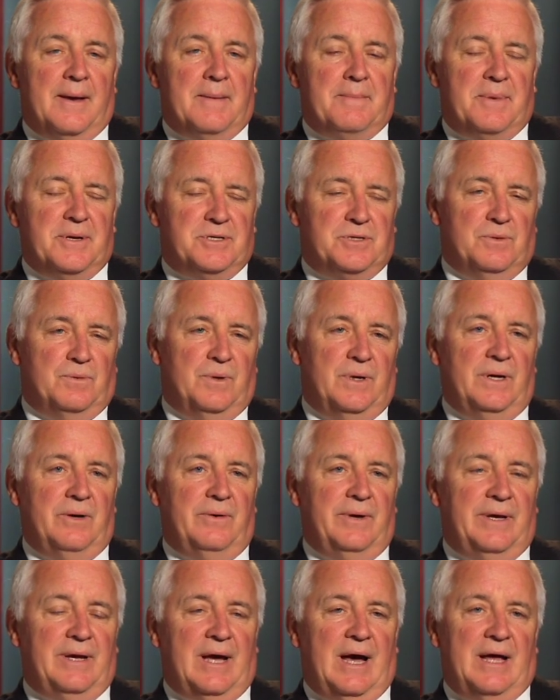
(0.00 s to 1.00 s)
But you
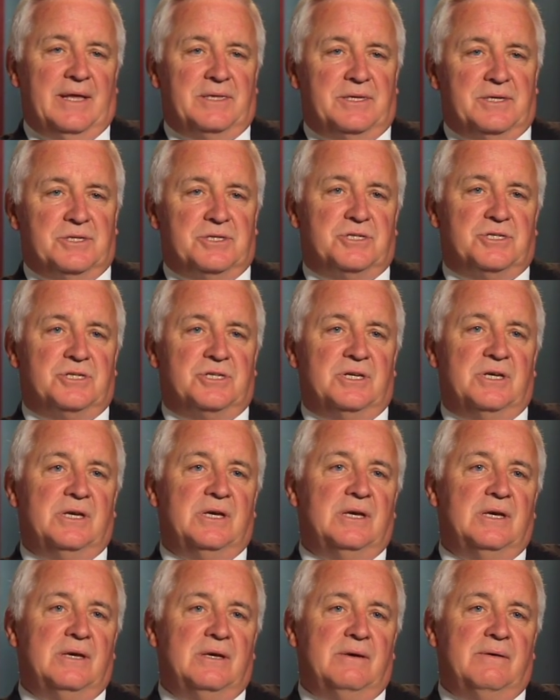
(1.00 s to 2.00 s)
really got to
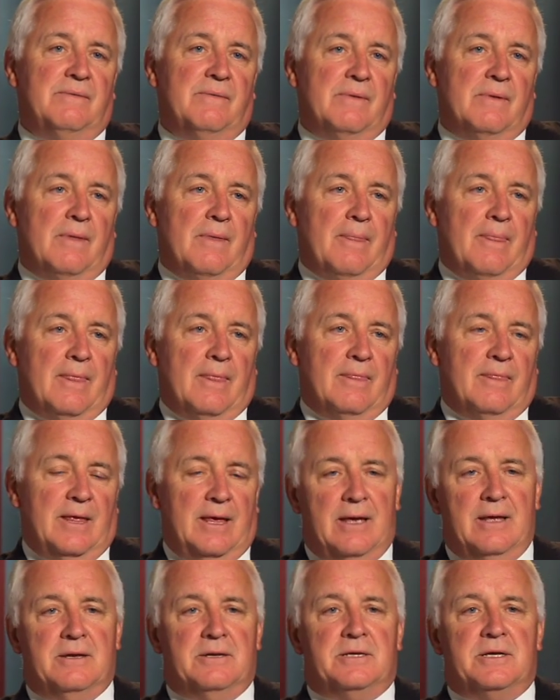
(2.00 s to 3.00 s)
see
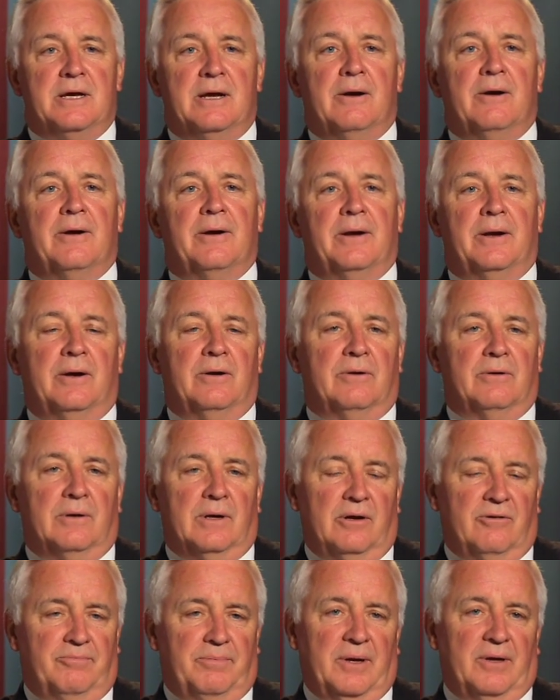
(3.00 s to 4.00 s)
the interior
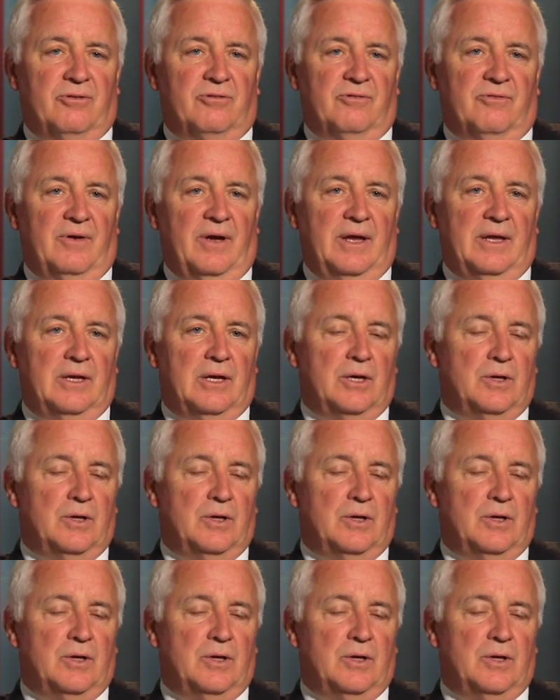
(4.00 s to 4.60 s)
of Pennsylvania.